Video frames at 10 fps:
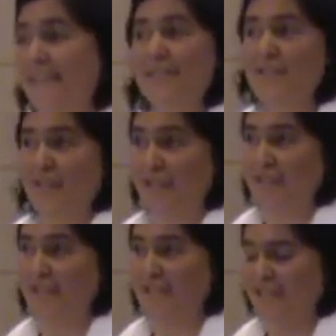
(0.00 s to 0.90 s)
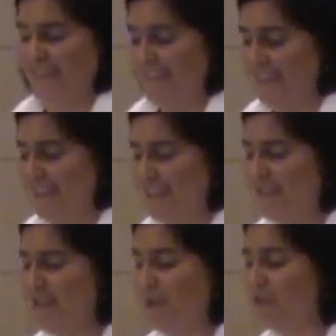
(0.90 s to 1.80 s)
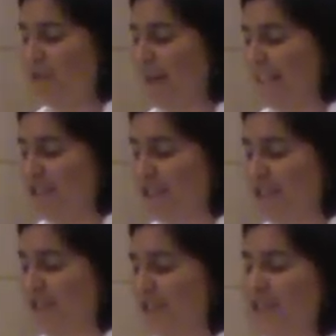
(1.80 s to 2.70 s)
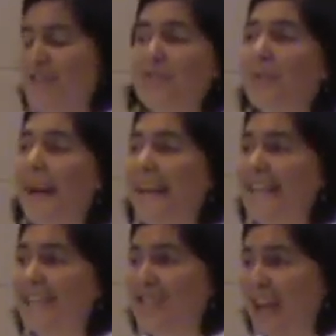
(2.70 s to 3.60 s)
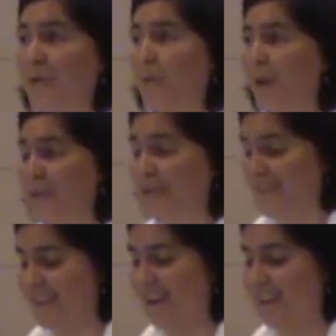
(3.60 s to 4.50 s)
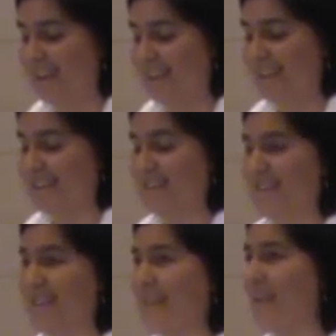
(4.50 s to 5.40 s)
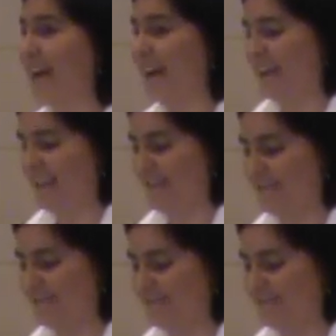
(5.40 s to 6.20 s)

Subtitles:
This church is no stranger to the strange and wondrous callings of God.